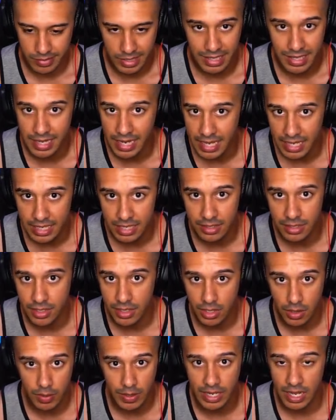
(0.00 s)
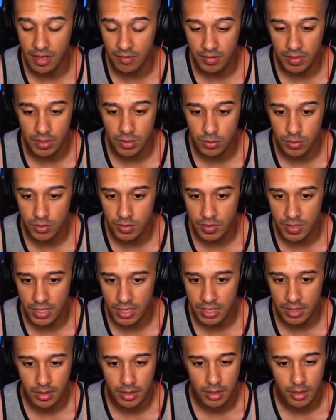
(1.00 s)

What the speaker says: Naked, they're going to have to use that.